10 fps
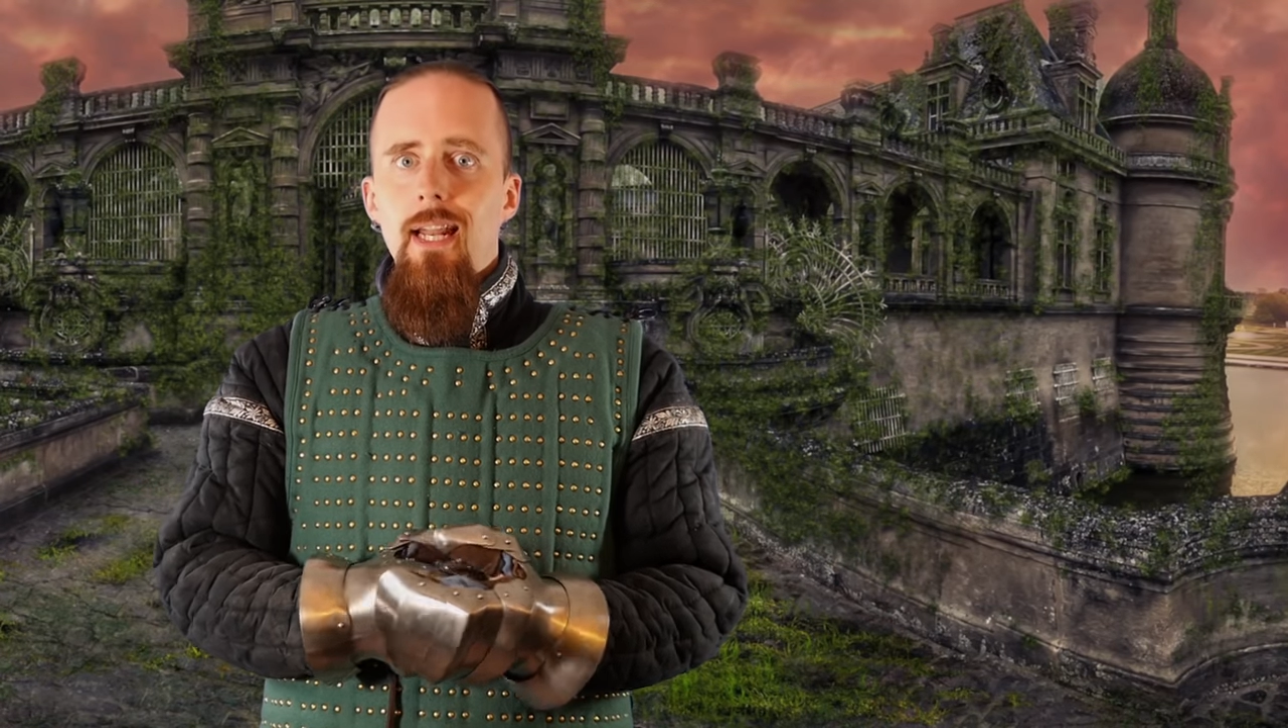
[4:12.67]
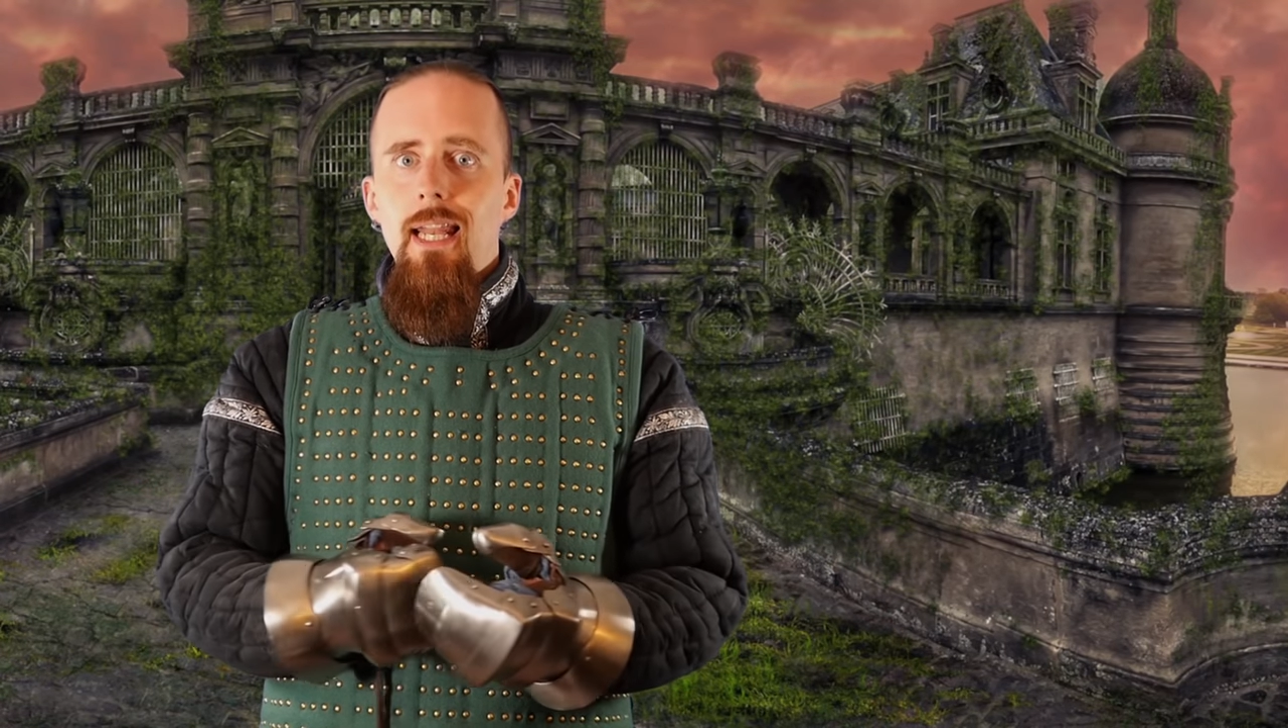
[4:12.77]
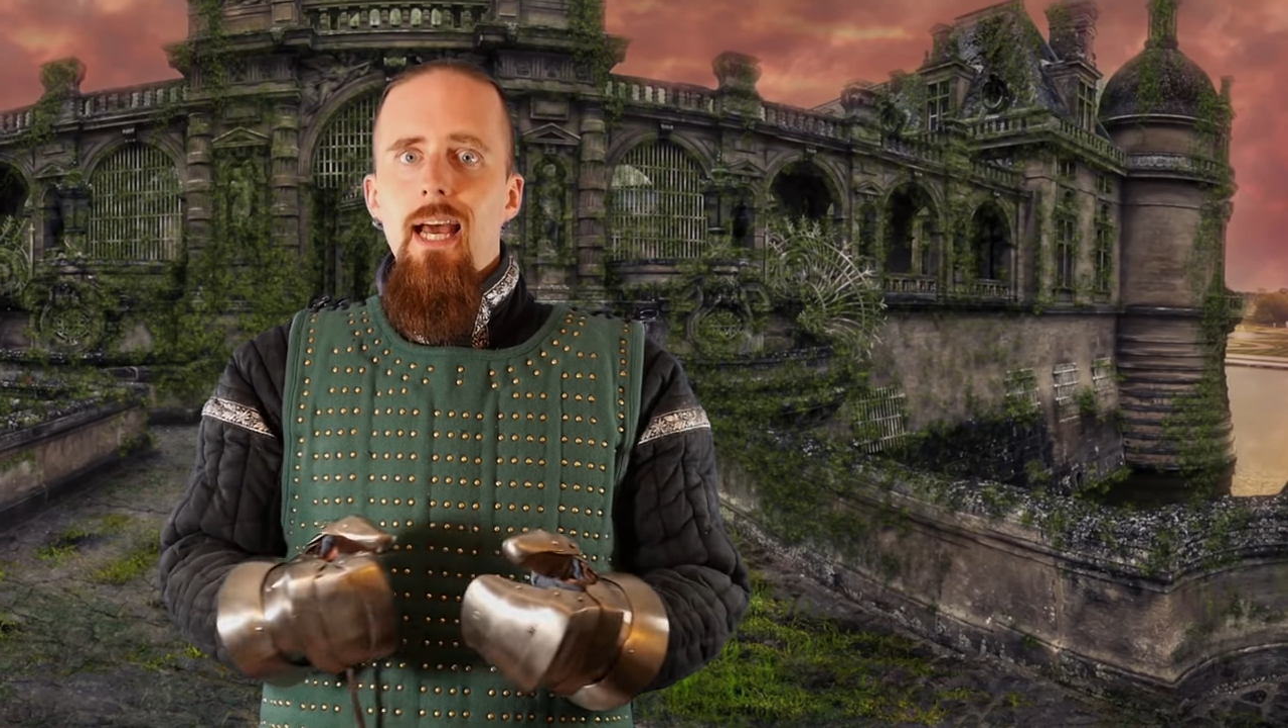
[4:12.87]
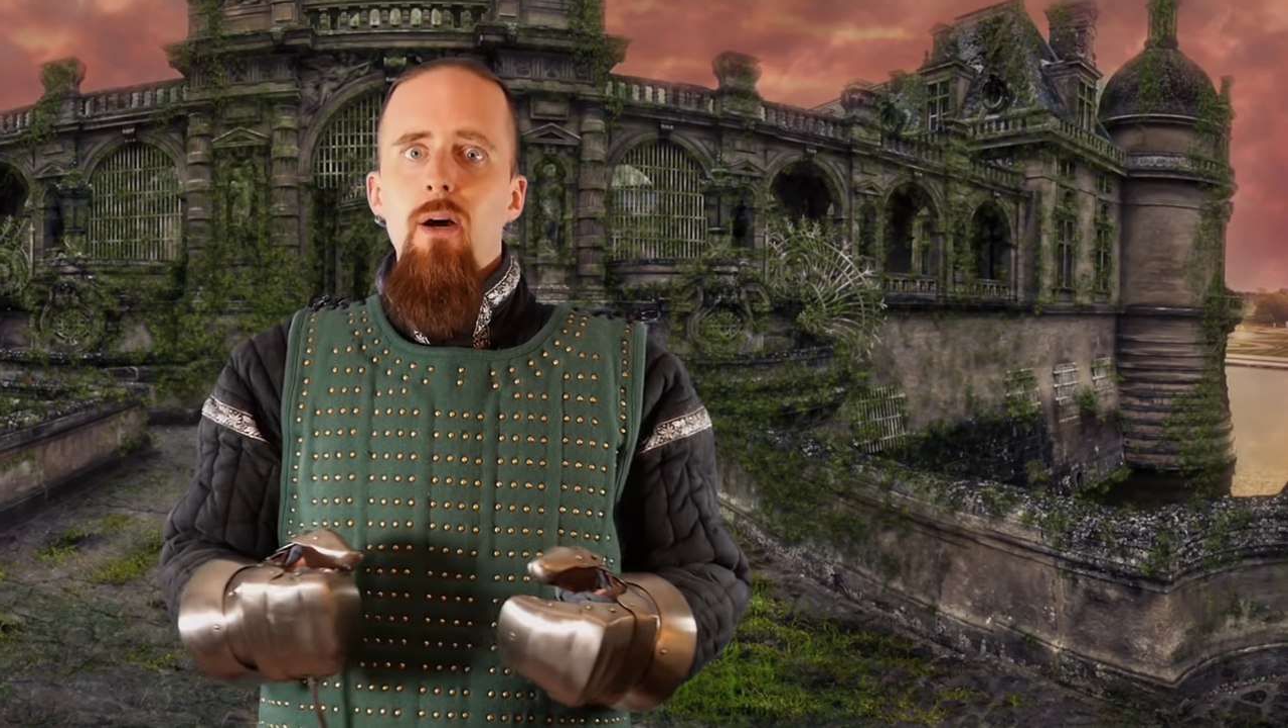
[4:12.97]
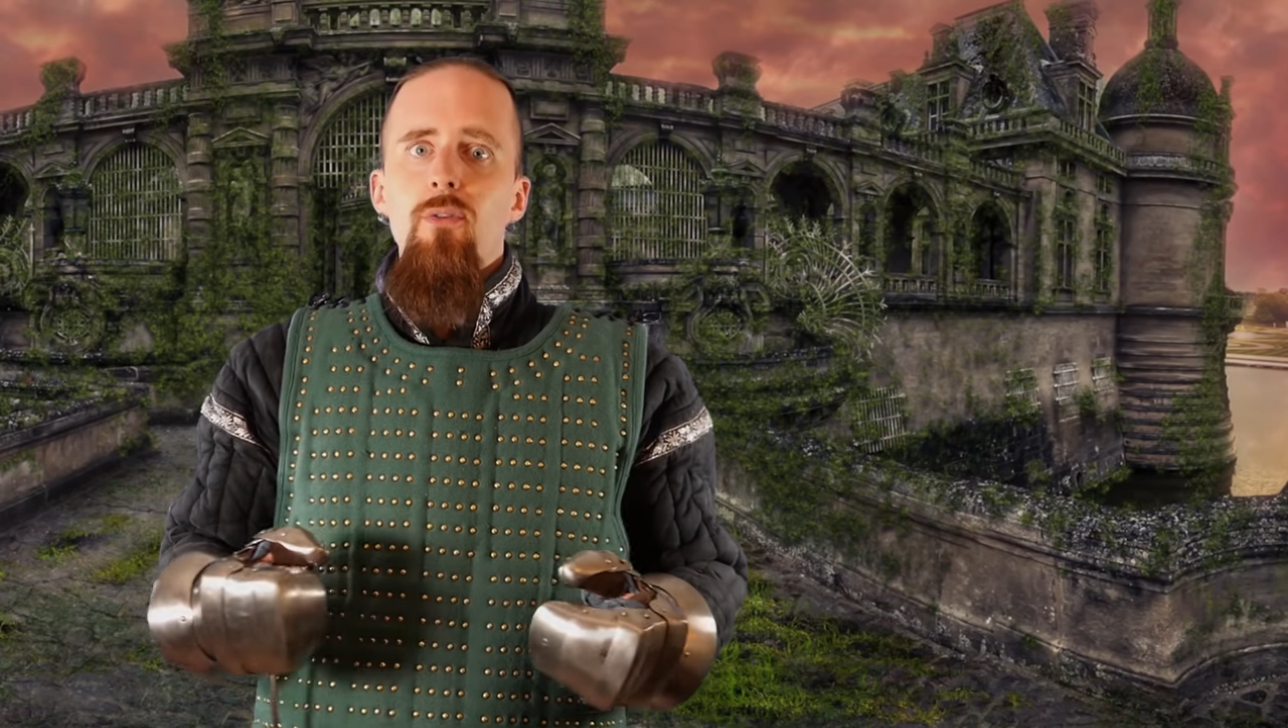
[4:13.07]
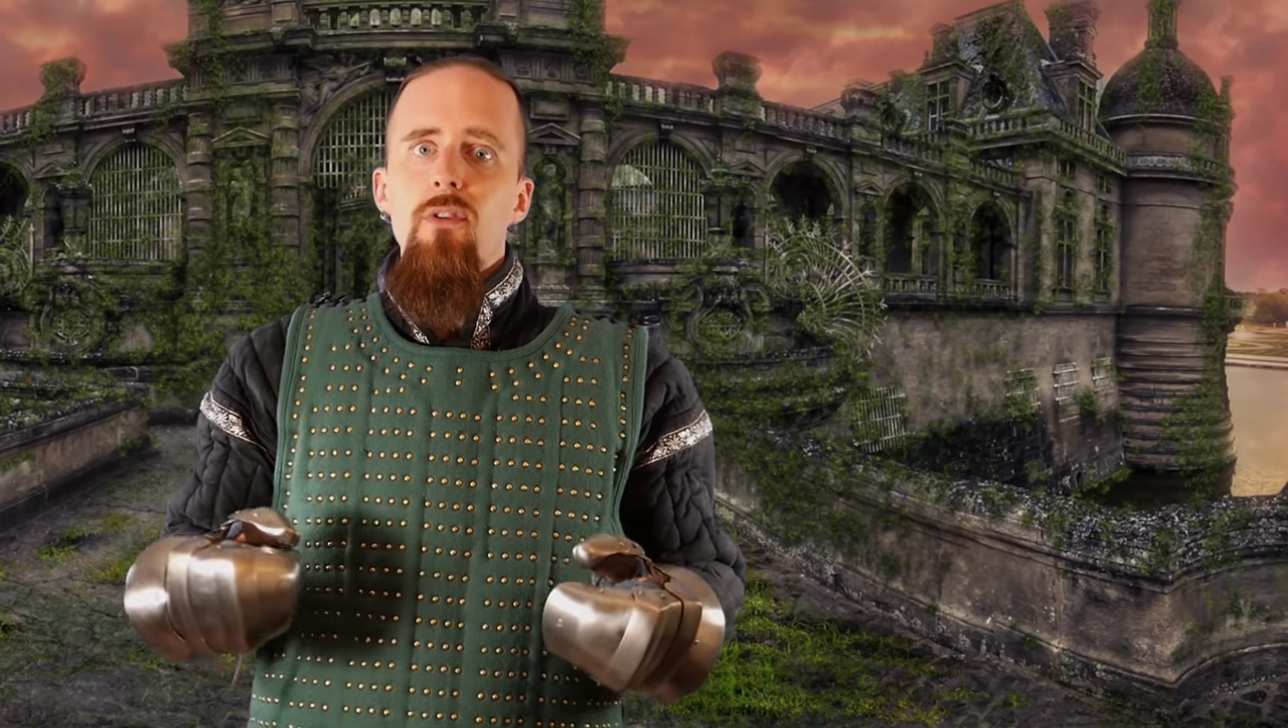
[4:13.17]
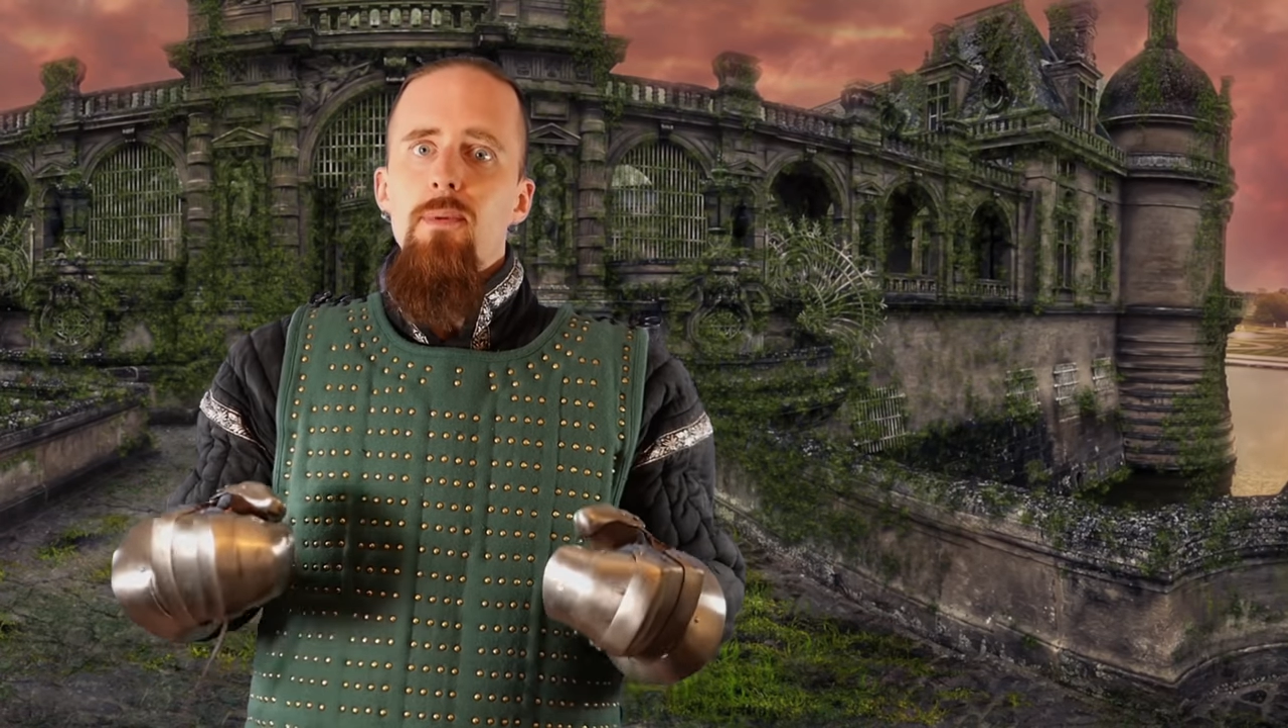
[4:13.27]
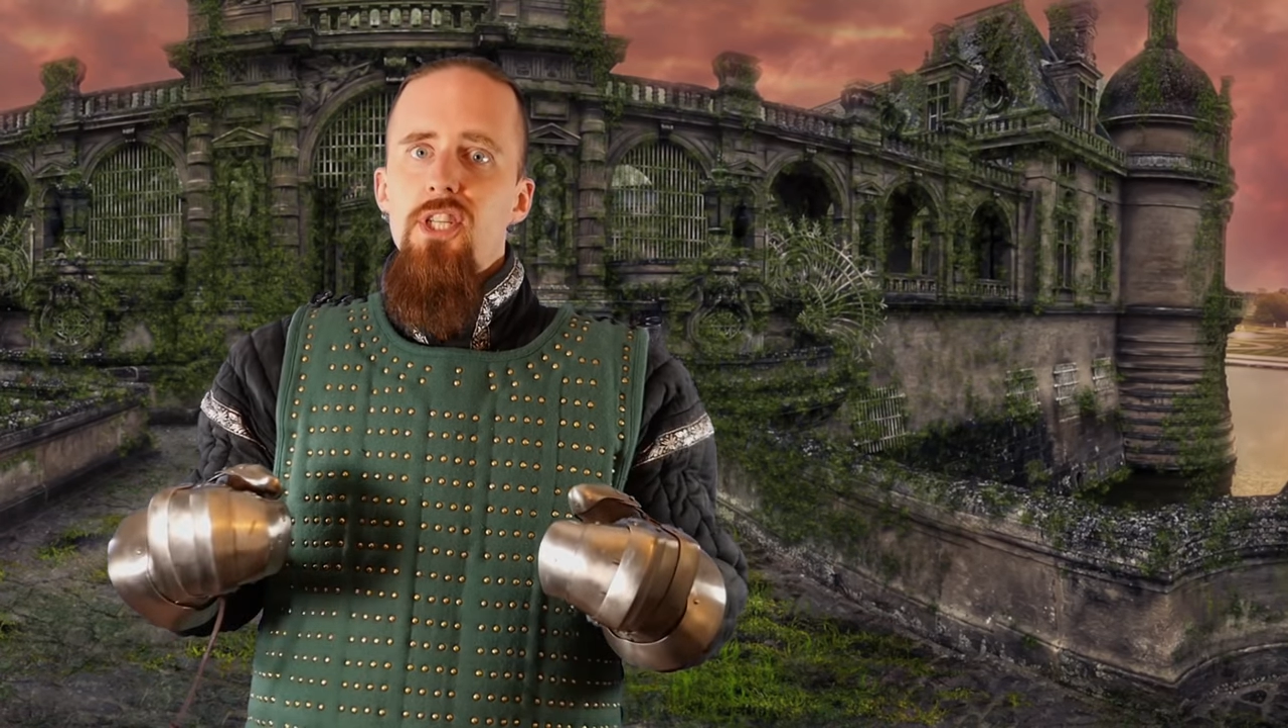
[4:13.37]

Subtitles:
allows the